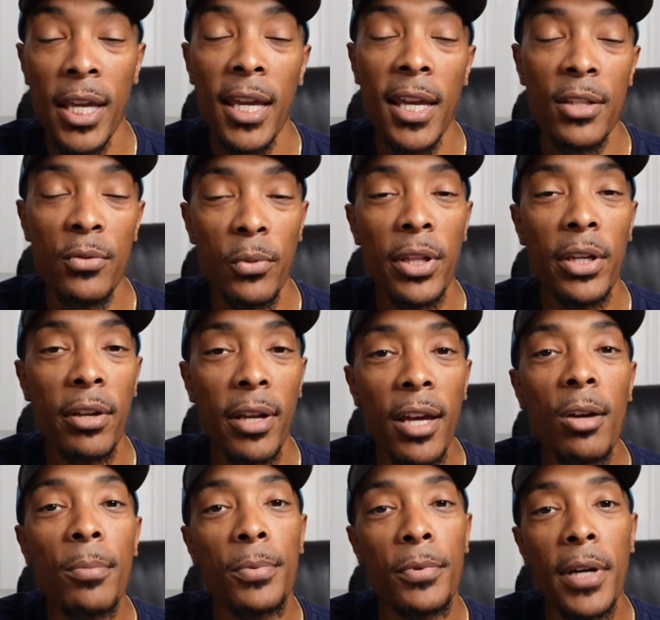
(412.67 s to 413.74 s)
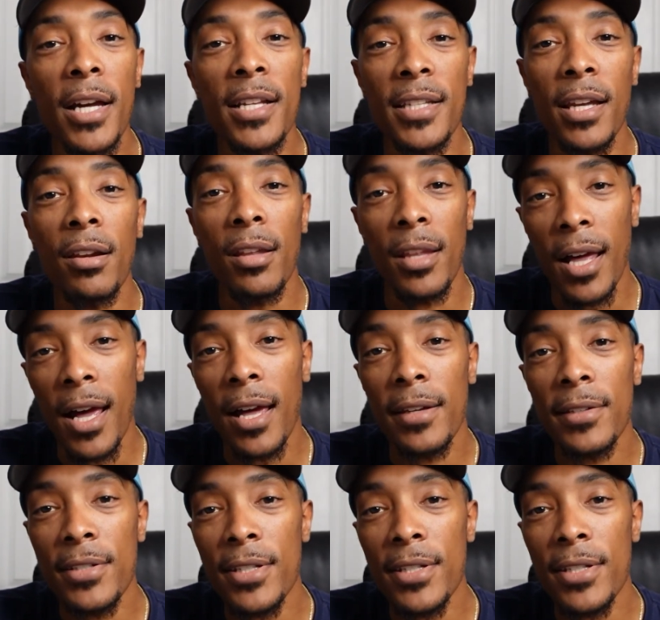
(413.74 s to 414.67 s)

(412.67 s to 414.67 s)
it's really gonna help you guys out a lot,